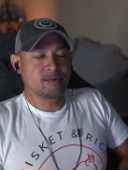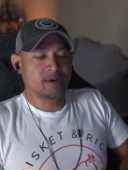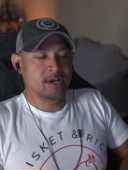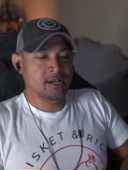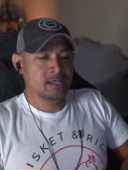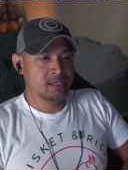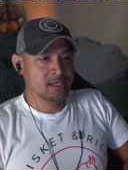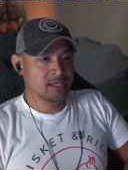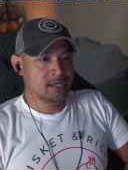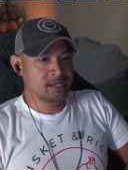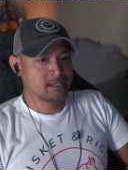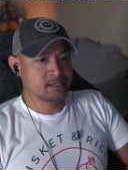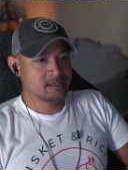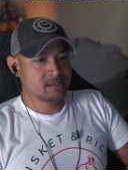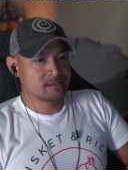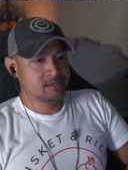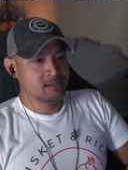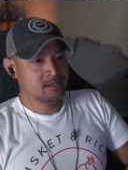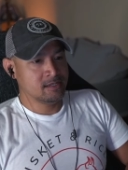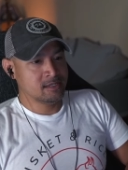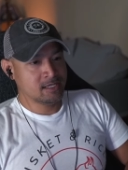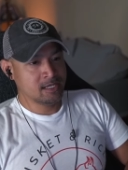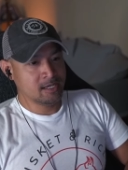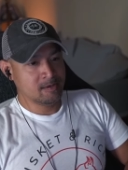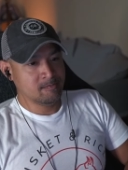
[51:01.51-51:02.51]
I liked
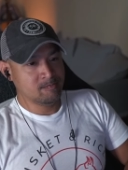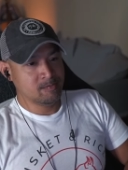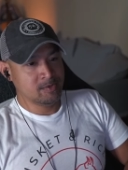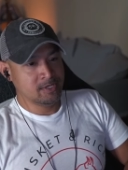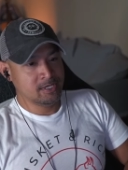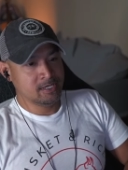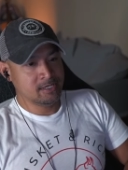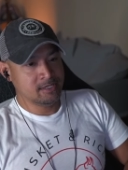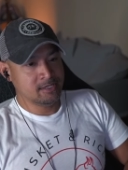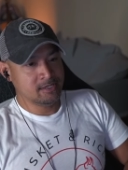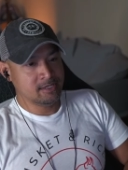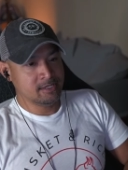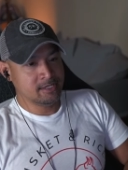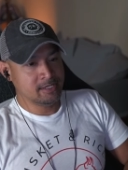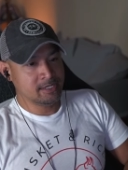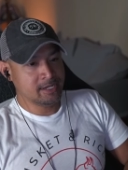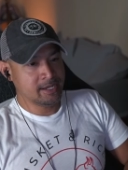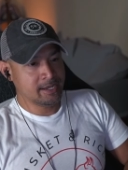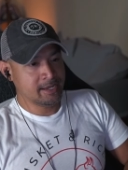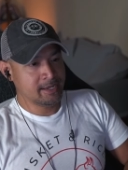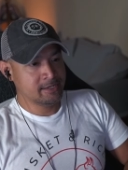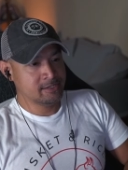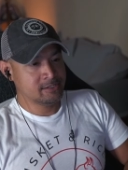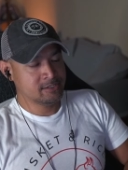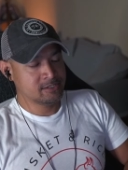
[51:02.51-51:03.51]
it. Kept me
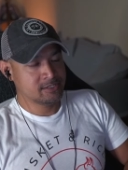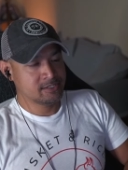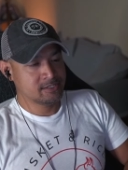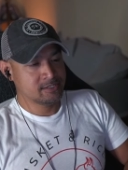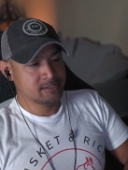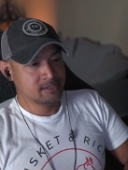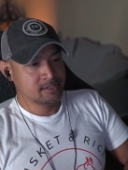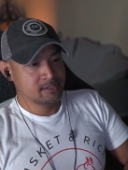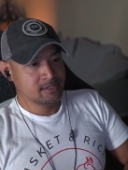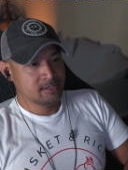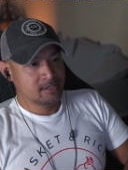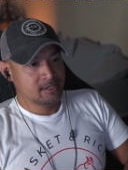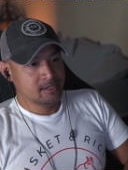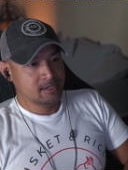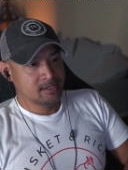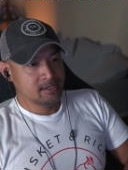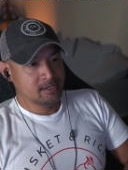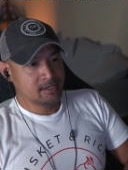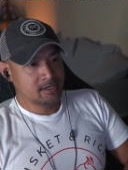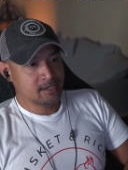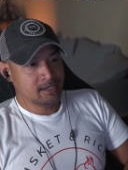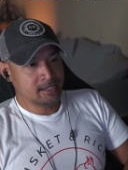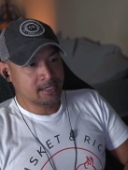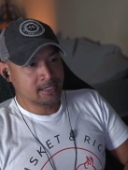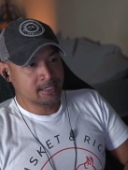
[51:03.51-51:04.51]
engaged,
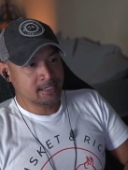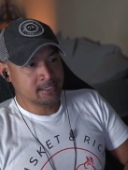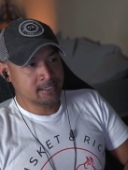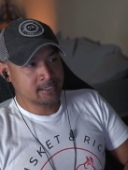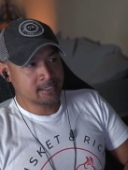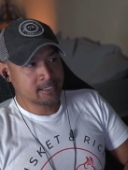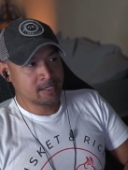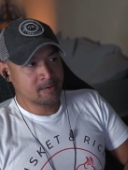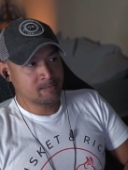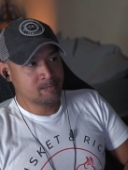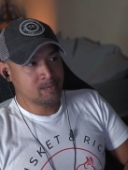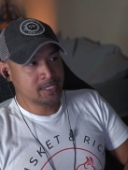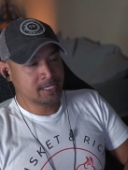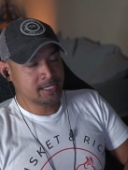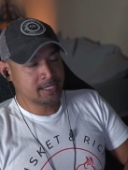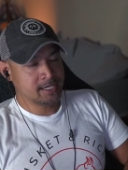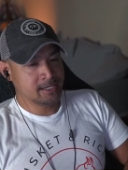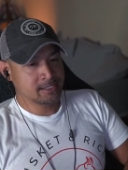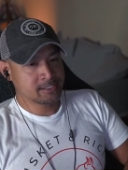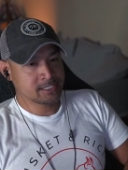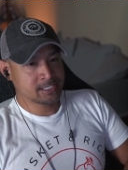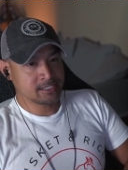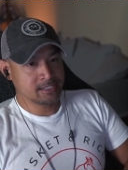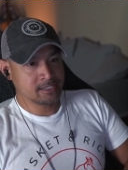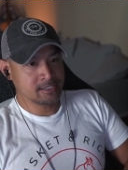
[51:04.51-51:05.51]
kept me
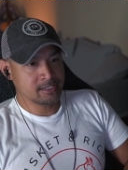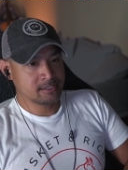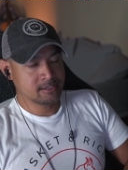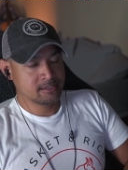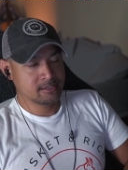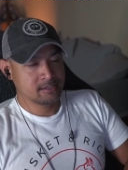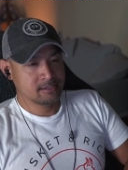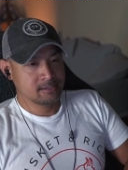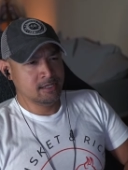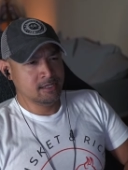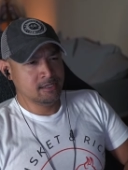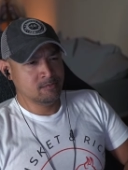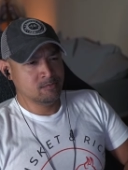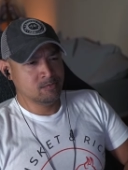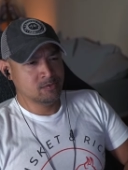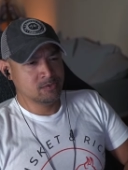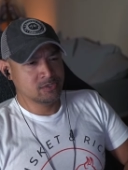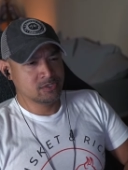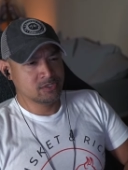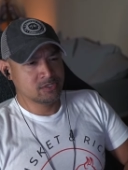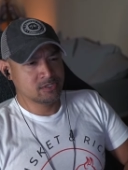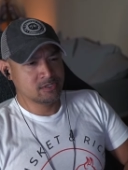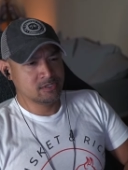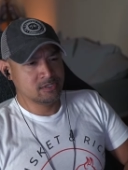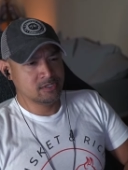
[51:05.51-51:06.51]
guessing. It
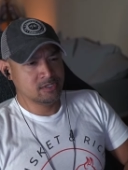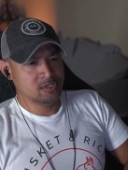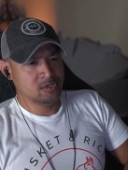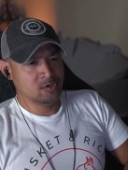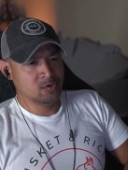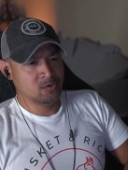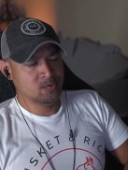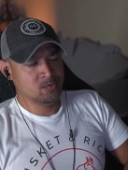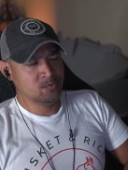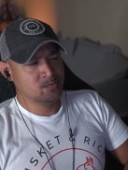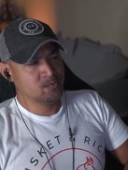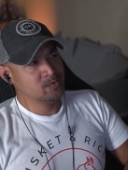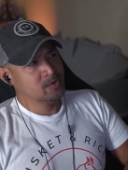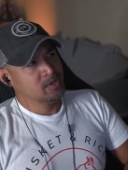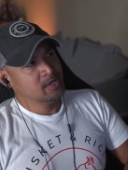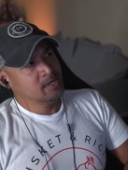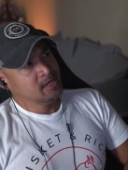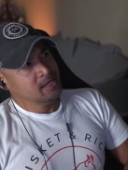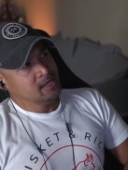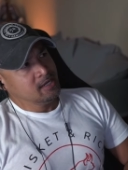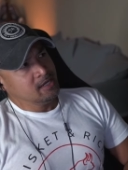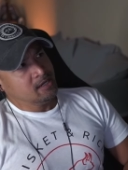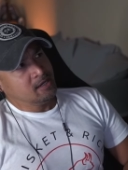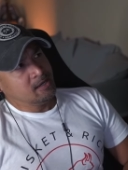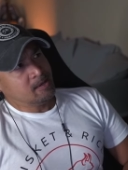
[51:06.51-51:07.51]
was, you know,
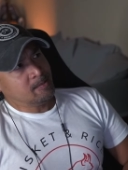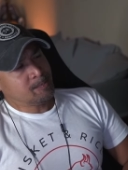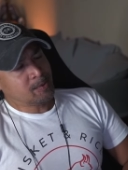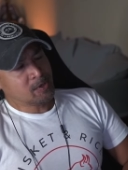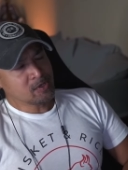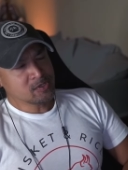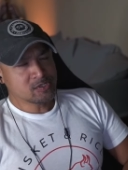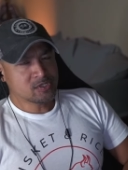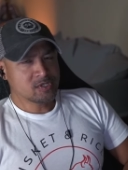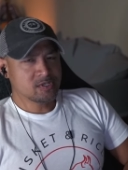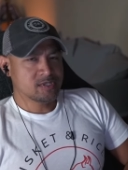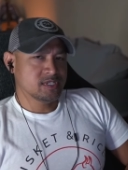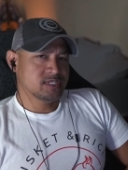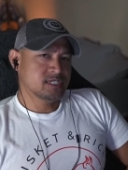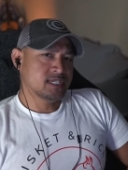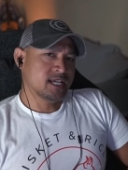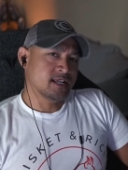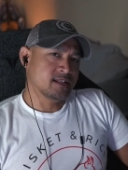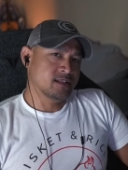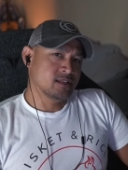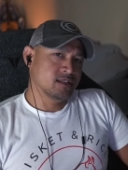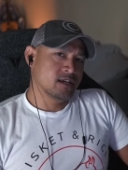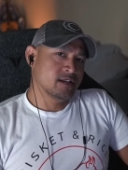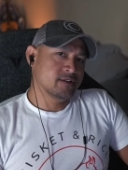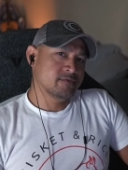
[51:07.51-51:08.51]
parts of this had
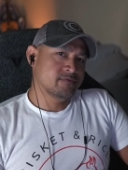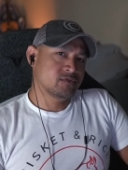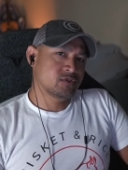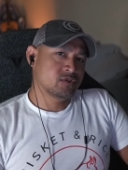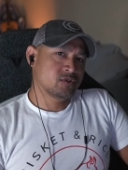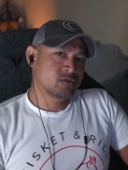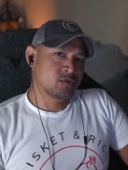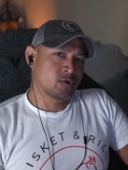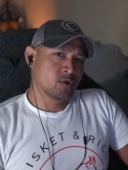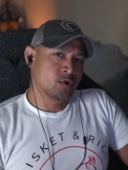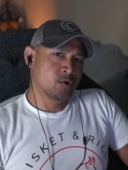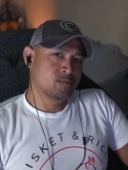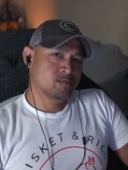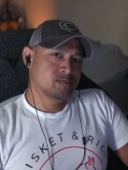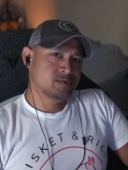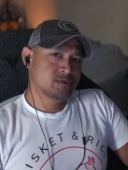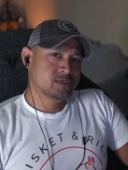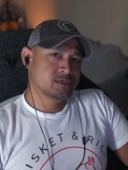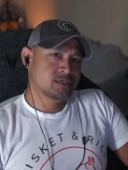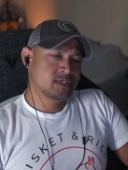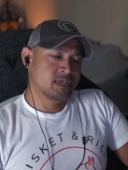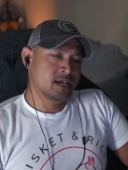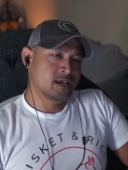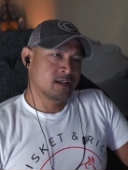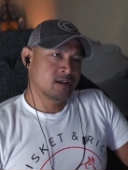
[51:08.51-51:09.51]
a lot of
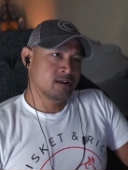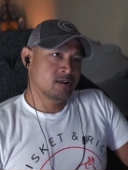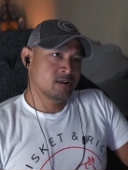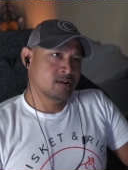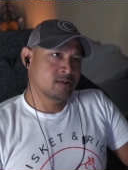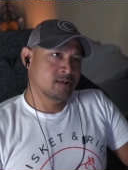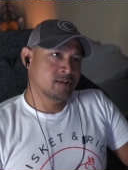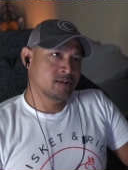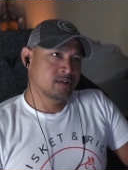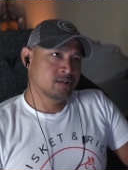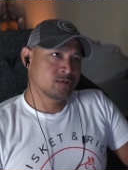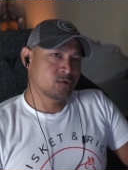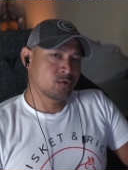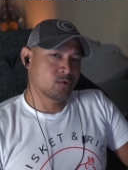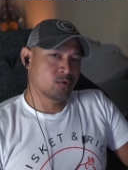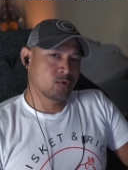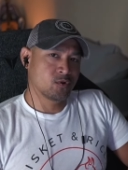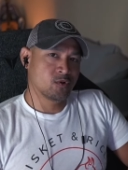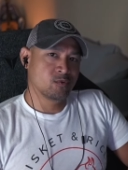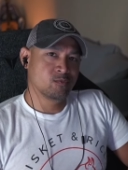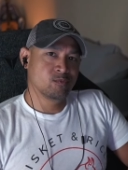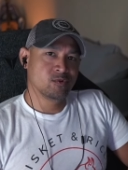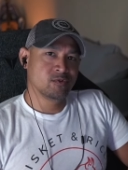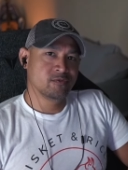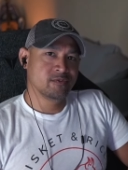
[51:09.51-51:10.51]
tropes that are in other
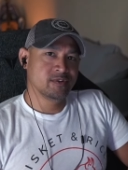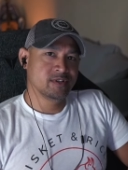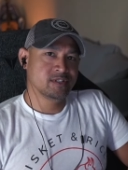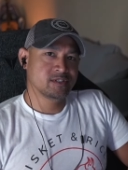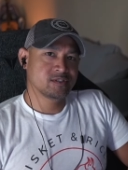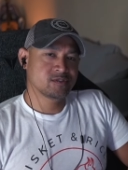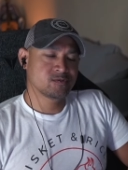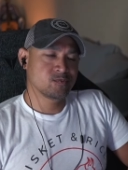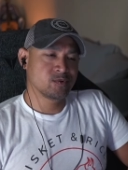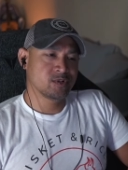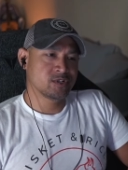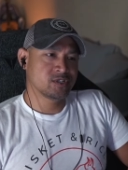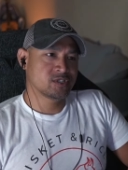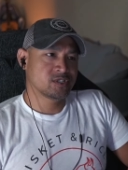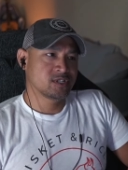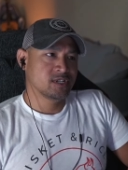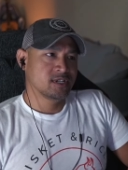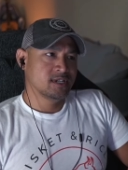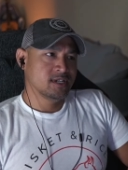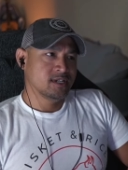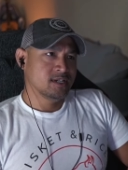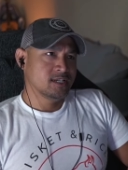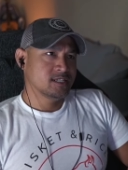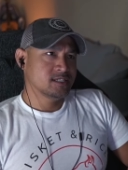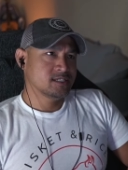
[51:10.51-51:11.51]
horror movies, which,
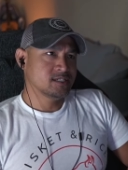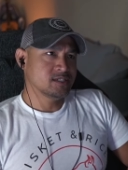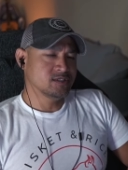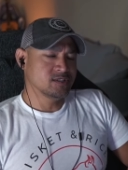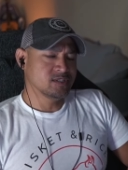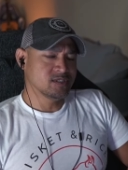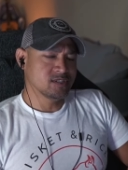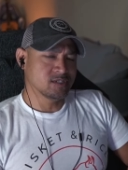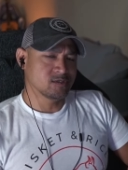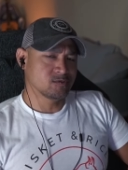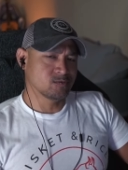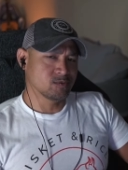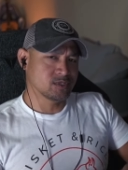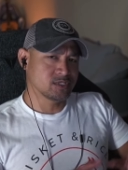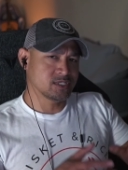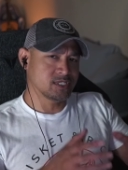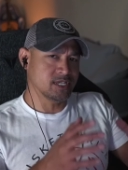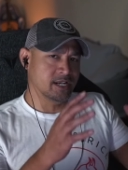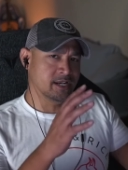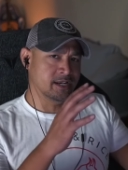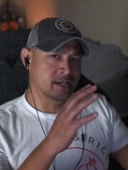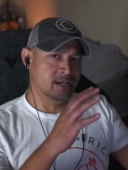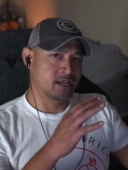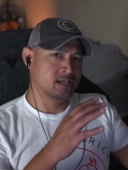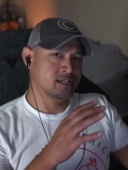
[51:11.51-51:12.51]
since this was
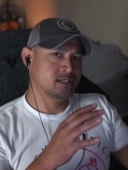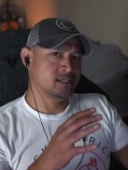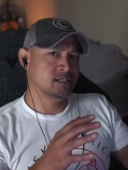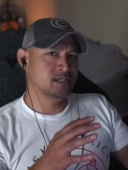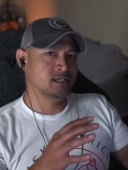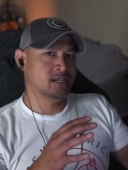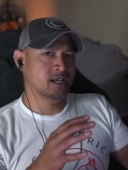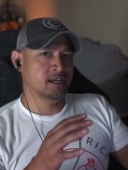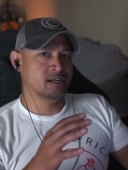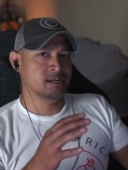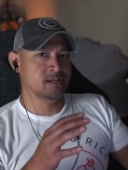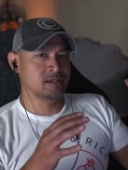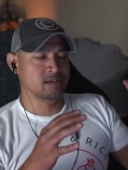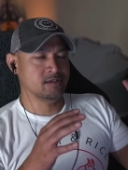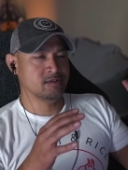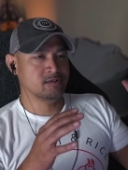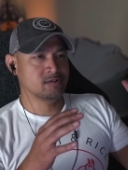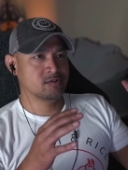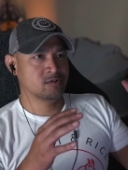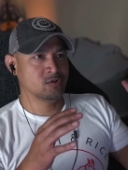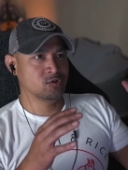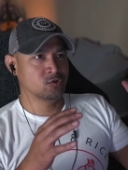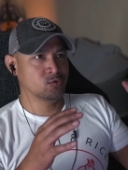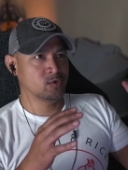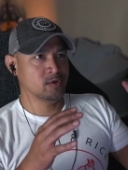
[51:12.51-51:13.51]
set in 1980,
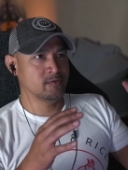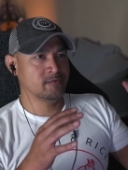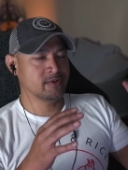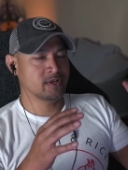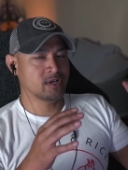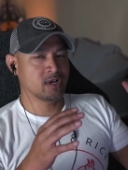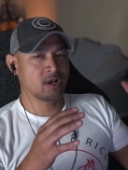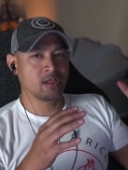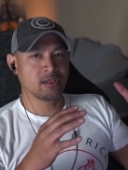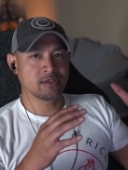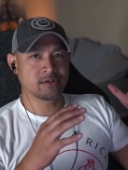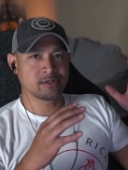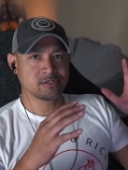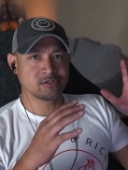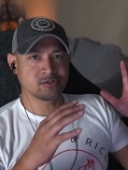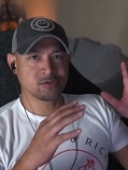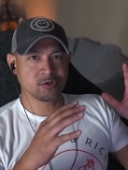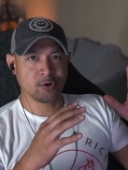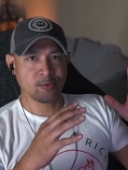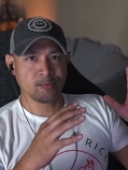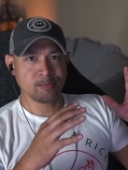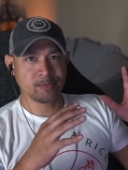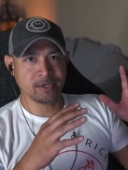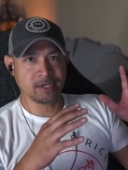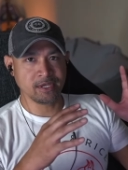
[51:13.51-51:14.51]
could you even call it a
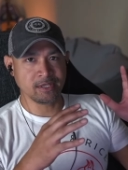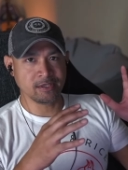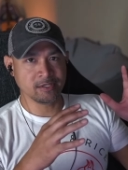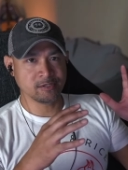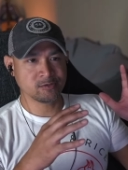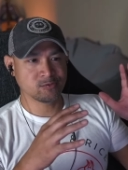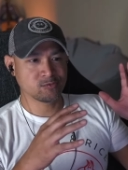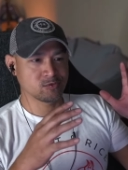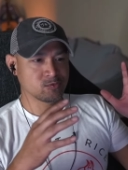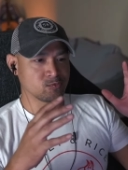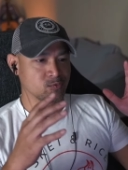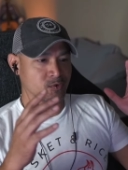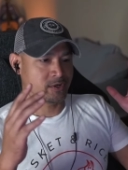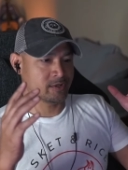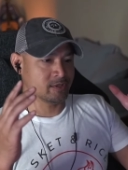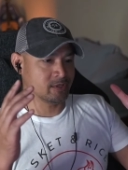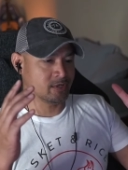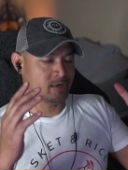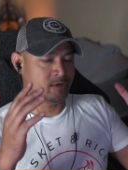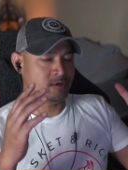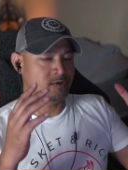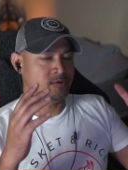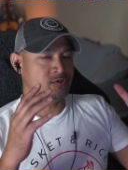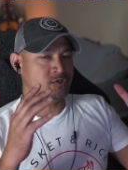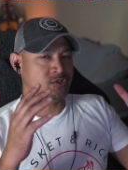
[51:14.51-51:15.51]
trope then? This was one of
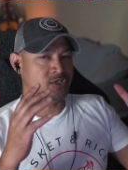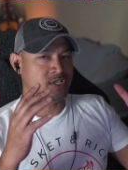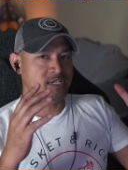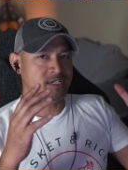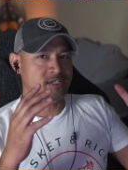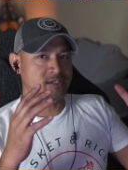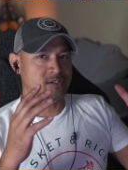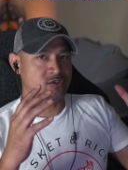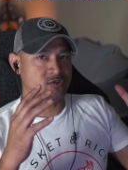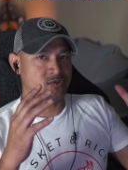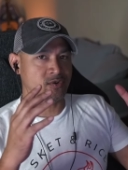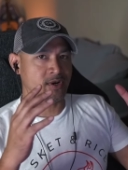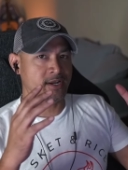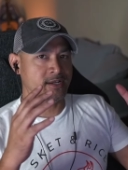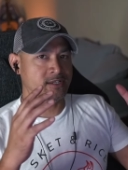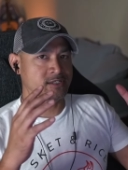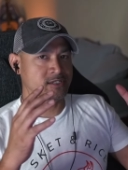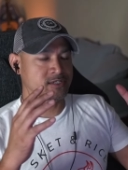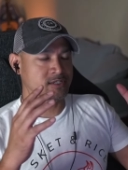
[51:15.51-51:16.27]
the OGs, right?